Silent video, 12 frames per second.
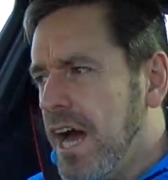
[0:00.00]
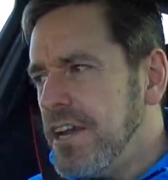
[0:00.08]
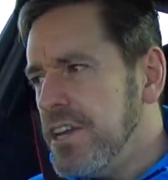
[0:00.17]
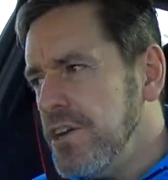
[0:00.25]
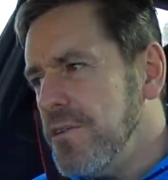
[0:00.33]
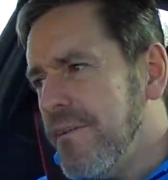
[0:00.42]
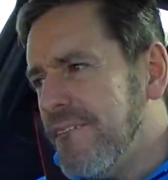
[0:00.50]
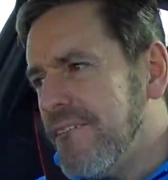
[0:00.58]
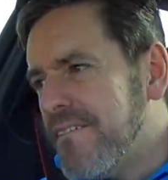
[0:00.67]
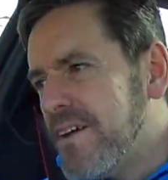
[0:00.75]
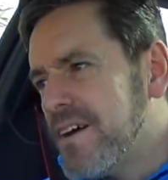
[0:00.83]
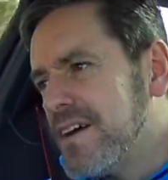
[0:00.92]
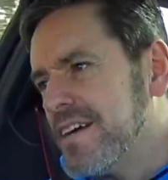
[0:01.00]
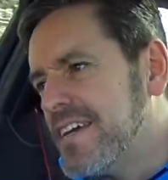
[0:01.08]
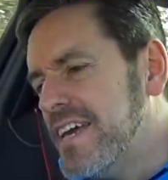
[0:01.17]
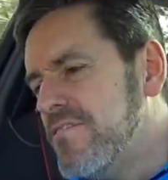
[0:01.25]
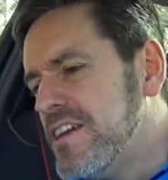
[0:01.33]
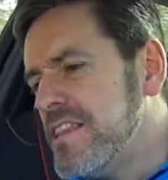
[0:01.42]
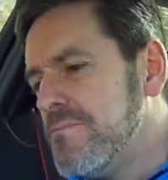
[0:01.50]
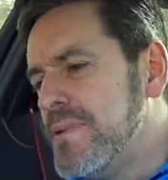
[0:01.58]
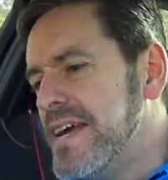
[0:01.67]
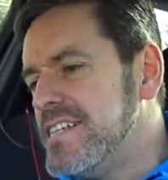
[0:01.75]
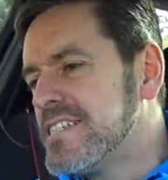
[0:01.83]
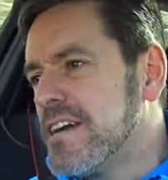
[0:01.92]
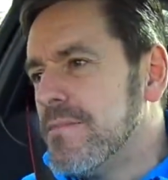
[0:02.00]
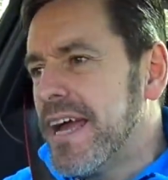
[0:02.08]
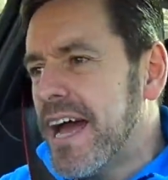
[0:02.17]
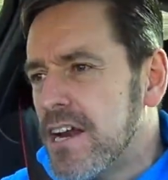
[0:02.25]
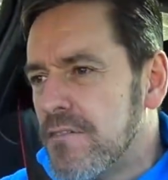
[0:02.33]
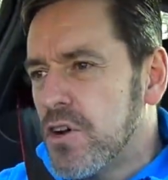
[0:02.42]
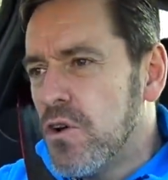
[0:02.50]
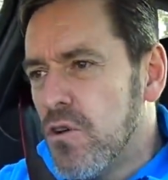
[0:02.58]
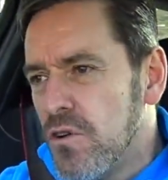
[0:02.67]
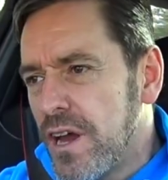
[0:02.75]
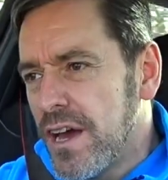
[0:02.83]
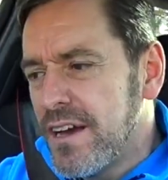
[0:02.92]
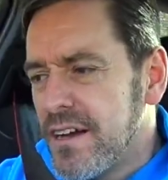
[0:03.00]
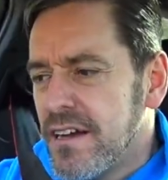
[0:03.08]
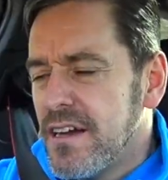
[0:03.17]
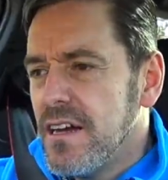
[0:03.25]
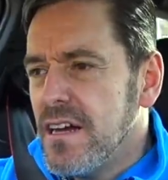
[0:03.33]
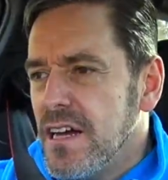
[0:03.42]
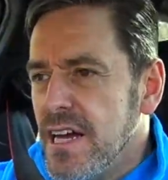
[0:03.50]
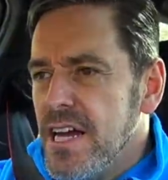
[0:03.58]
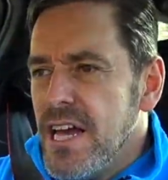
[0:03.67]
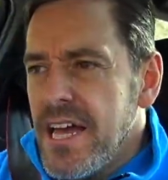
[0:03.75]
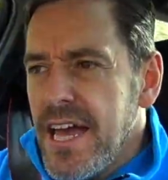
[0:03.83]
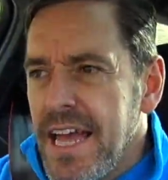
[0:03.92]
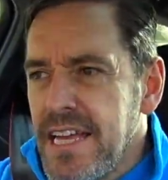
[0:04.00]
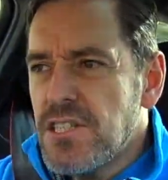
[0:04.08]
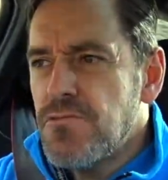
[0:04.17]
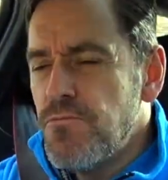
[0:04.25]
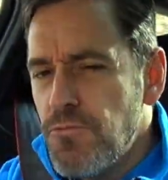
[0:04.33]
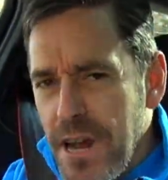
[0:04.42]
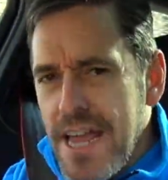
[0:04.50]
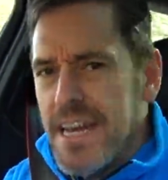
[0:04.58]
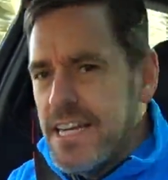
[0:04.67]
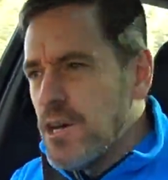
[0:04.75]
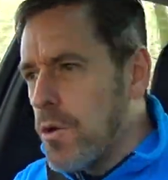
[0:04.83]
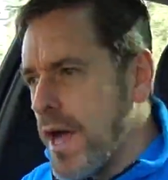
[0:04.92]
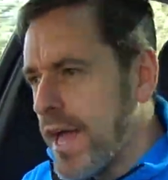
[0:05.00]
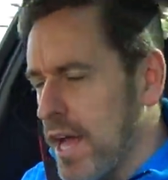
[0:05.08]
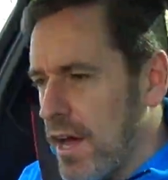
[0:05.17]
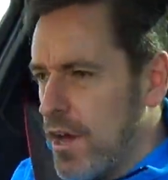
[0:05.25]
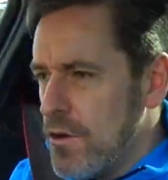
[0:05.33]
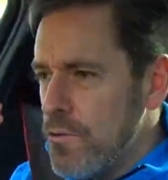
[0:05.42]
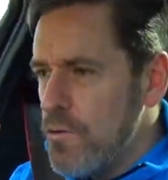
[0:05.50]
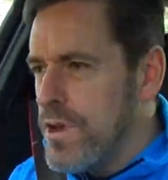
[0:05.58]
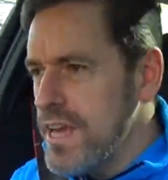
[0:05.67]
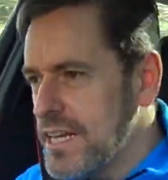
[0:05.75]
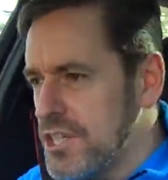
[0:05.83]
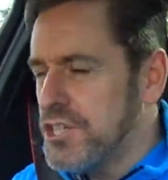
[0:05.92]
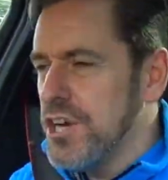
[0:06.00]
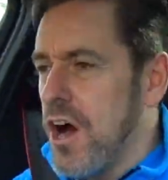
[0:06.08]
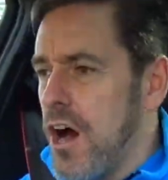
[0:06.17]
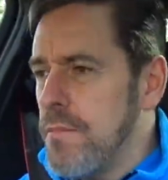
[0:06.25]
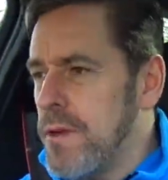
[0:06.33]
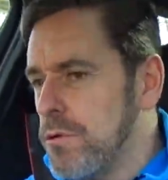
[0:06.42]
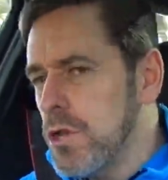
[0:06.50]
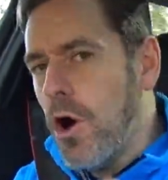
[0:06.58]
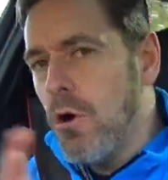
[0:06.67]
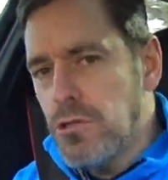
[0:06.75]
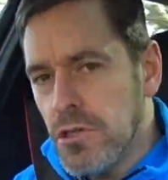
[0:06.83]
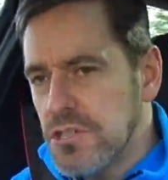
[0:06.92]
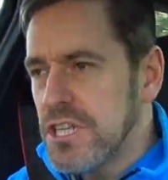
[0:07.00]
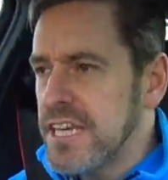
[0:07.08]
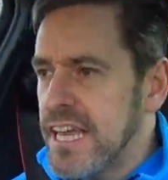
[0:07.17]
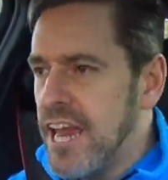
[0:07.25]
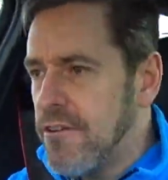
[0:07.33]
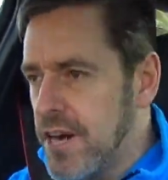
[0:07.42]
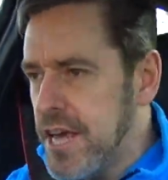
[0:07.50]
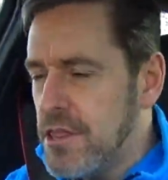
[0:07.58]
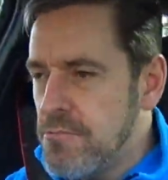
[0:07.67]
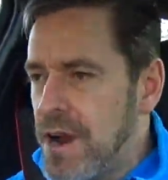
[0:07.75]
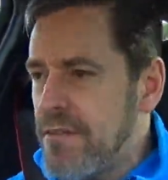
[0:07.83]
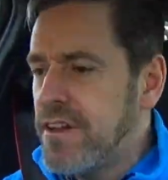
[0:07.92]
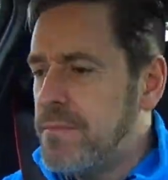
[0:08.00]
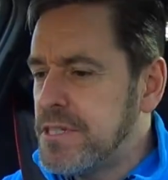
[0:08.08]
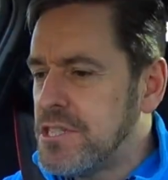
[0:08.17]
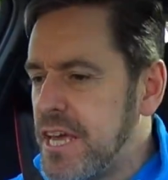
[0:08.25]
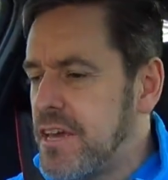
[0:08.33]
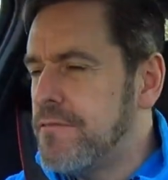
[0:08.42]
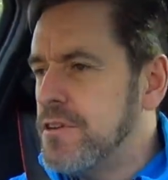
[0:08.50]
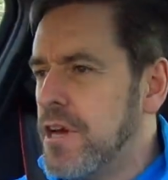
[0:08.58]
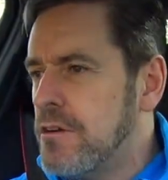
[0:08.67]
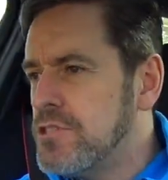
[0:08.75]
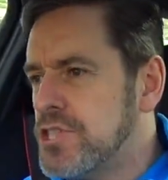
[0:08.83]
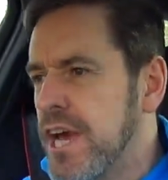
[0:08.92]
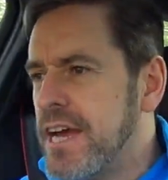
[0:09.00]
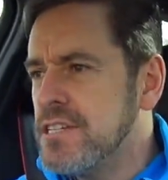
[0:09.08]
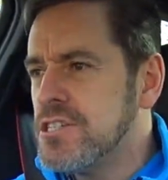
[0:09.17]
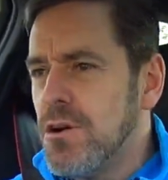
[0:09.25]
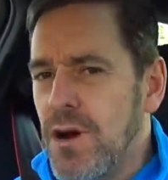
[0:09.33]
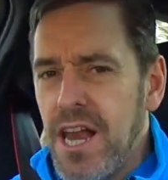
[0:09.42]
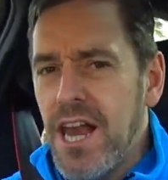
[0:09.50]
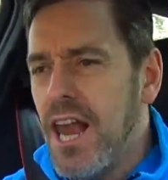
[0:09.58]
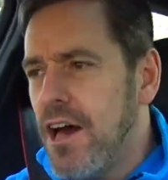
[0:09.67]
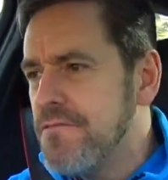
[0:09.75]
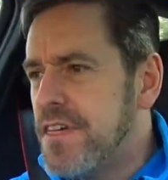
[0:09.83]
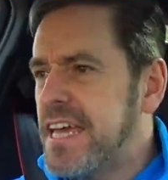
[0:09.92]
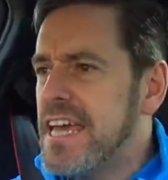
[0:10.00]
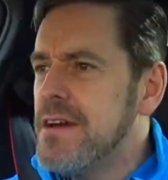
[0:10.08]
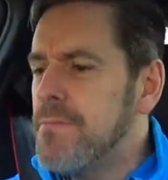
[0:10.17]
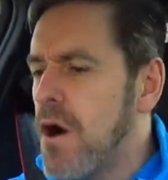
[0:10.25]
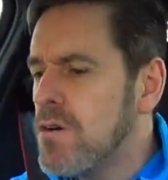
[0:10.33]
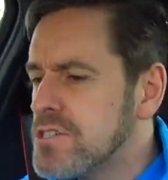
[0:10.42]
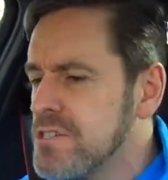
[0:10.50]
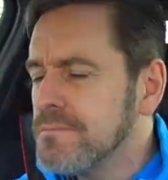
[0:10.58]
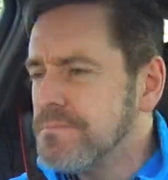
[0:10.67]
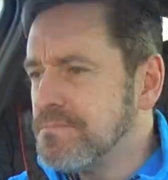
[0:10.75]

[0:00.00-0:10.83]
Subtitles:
and you give it the beans coming out of a corner, it's really quick and really sharp. It will hold onto the gear and hit the rev limiter if you don't change. So I love the gearbox.